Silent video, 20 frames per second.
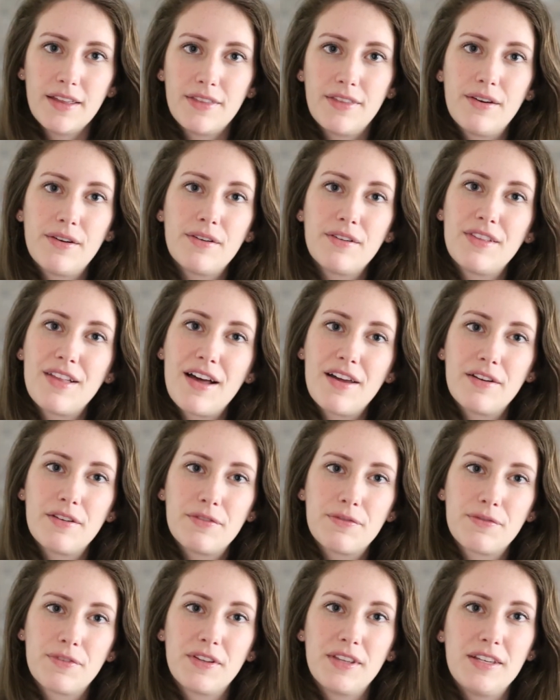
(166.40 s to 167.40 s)
There are a lot
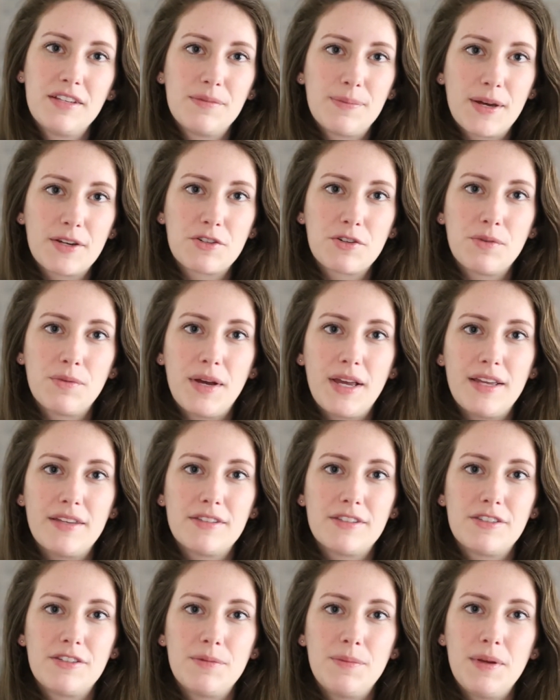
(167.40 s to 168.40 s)
of really special
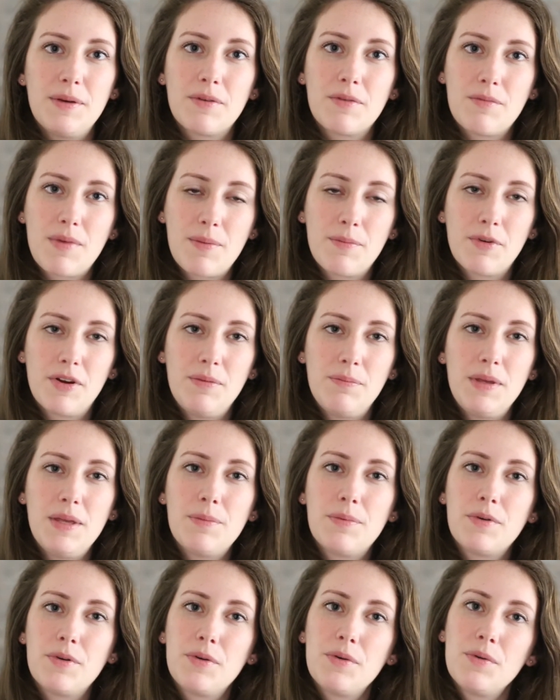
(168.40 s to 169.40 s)
ways to be remembering
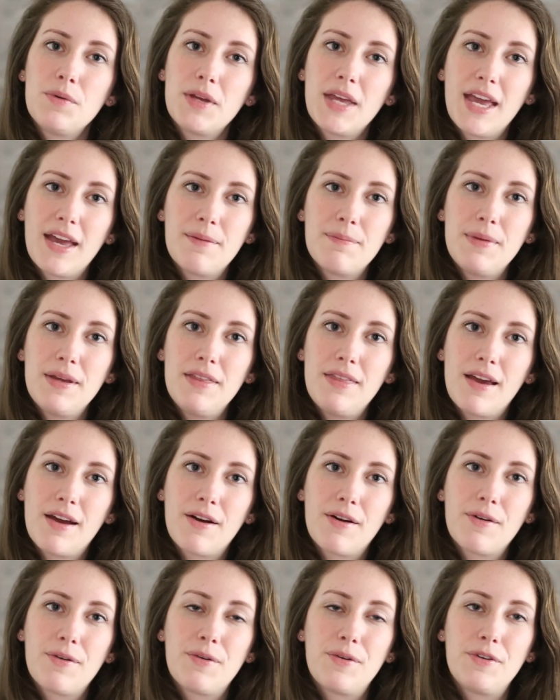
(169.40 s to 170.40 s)
people who can't be
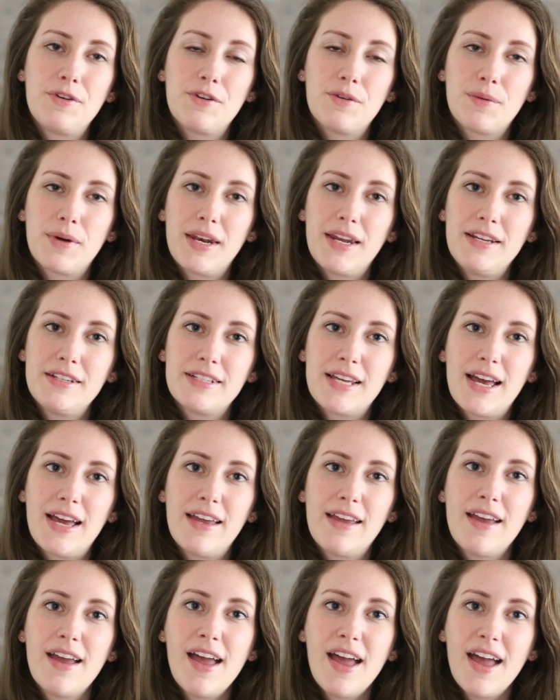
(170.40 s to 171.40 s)
there on your wedding
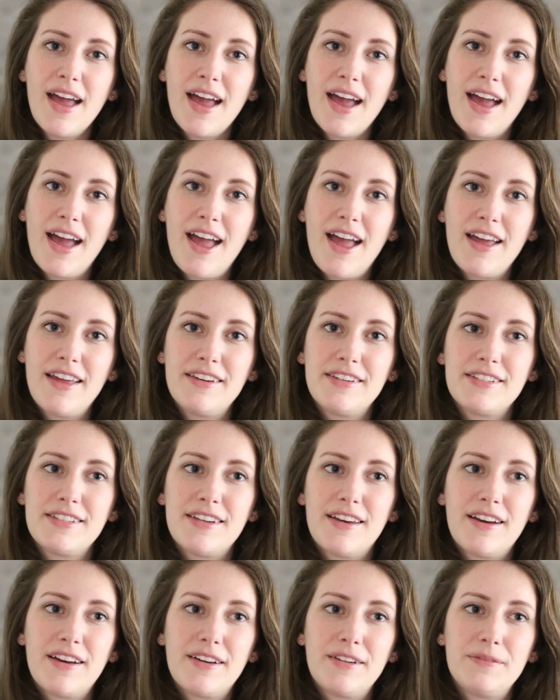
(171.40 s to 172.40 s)
day, and
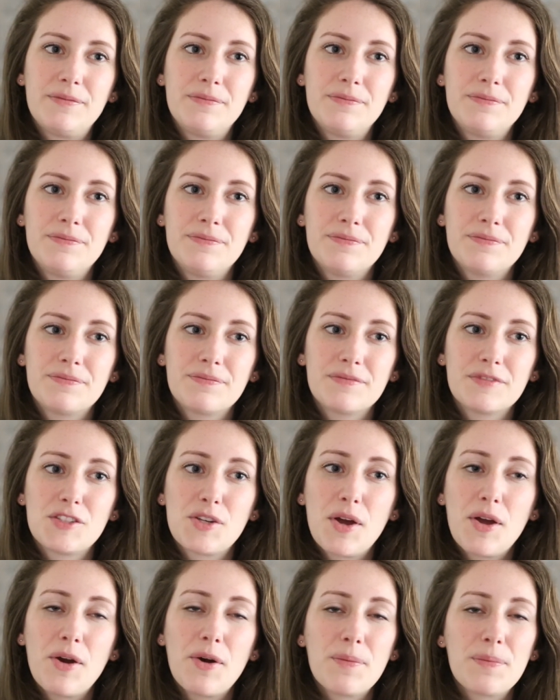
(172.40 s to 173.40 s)

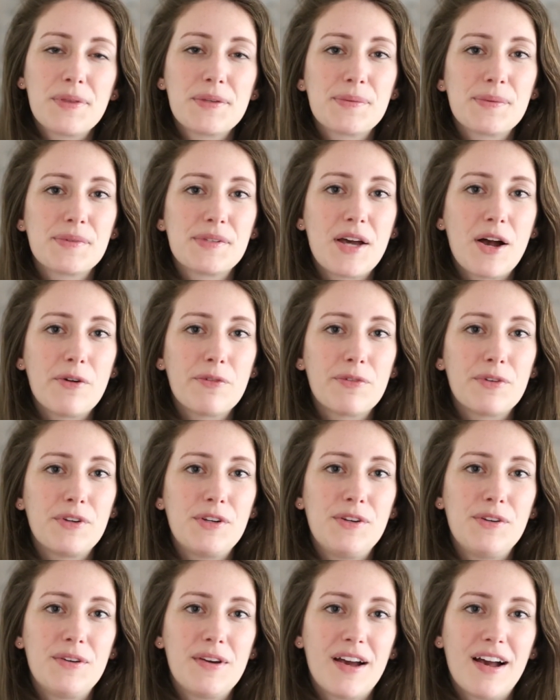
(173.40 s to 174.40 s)
so I hope this was helpful
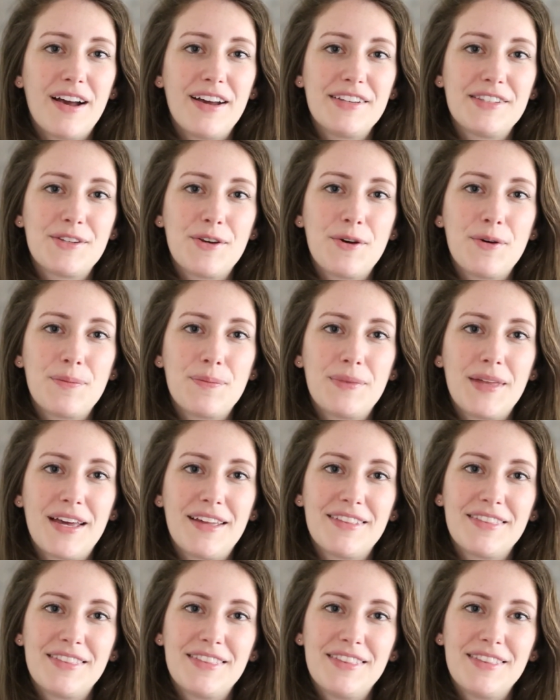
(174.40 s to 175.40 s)
to you guys. I hope
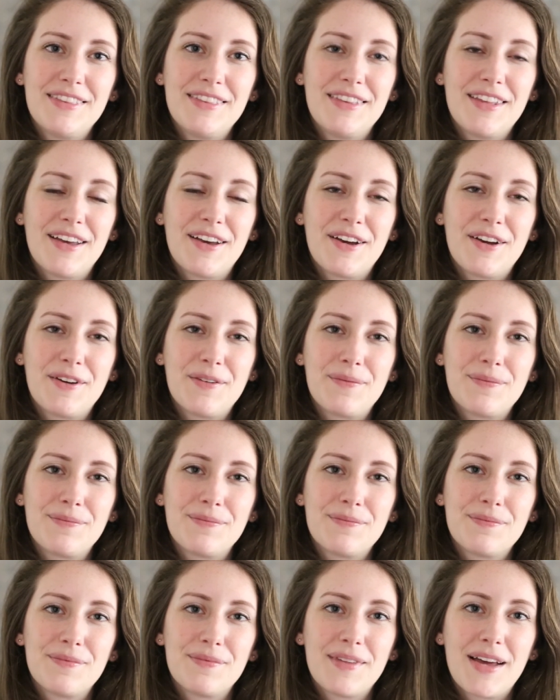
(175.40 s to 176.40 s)
that
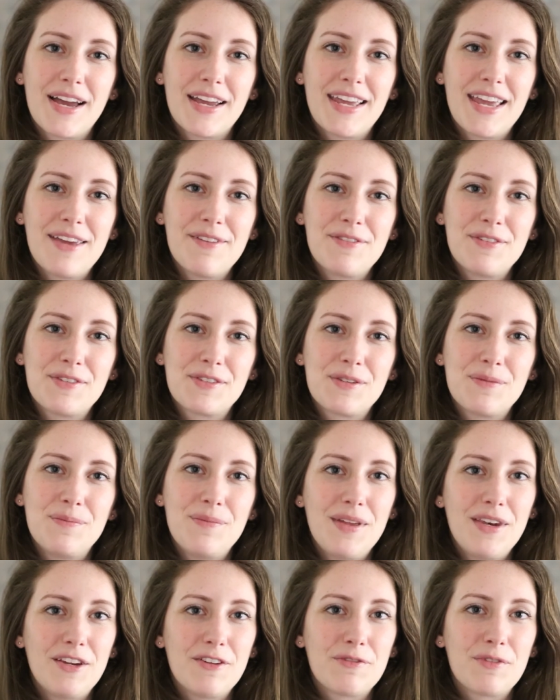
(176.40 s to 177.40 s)
I gave you some
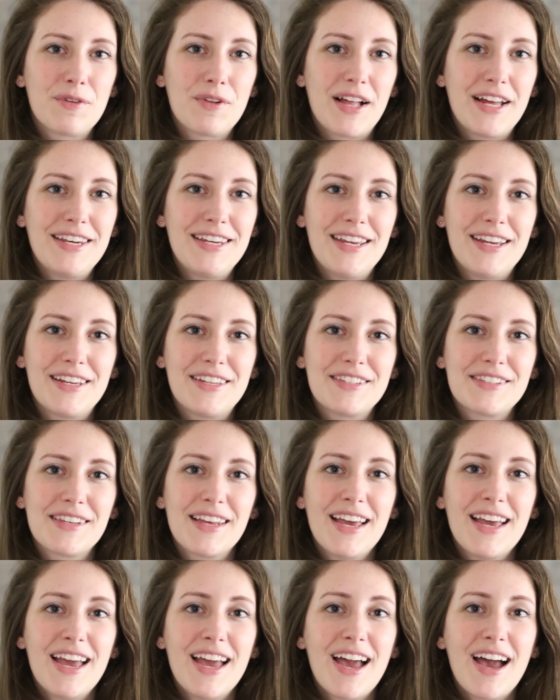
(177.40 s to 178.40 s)
meaningful ideas.
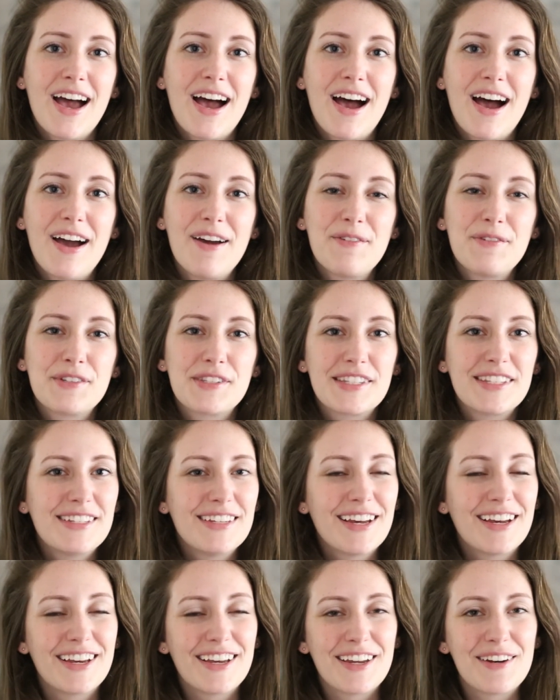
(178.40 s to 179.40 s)
I was,
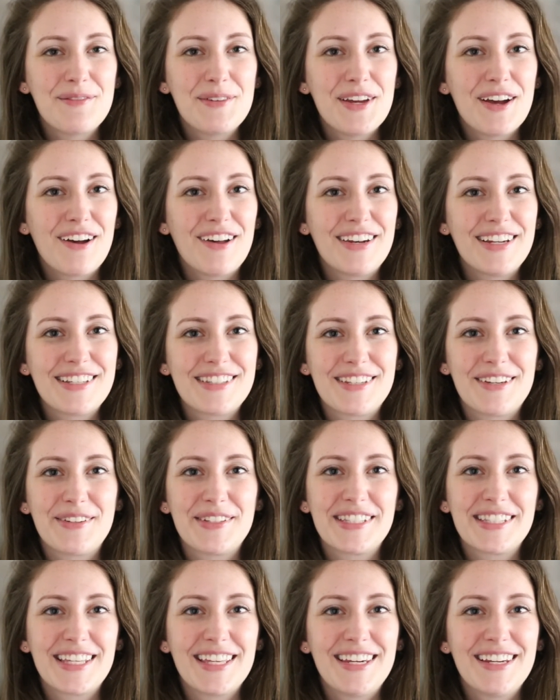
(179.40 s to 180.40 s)
gotta be honest, I
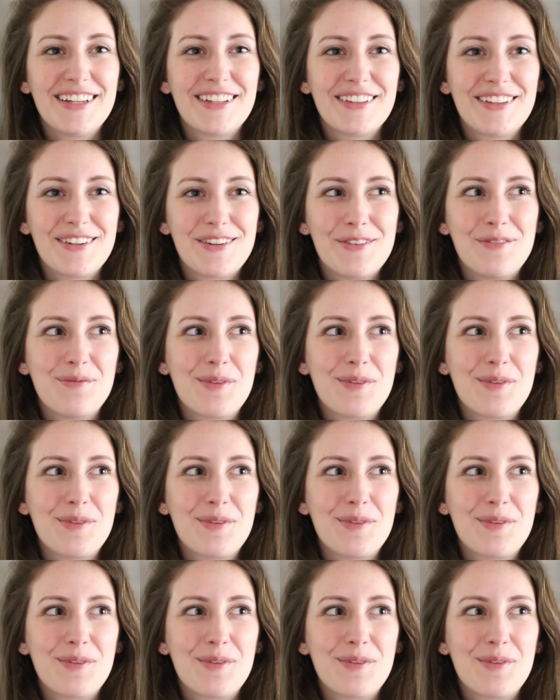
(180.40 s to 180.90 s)
was getting a little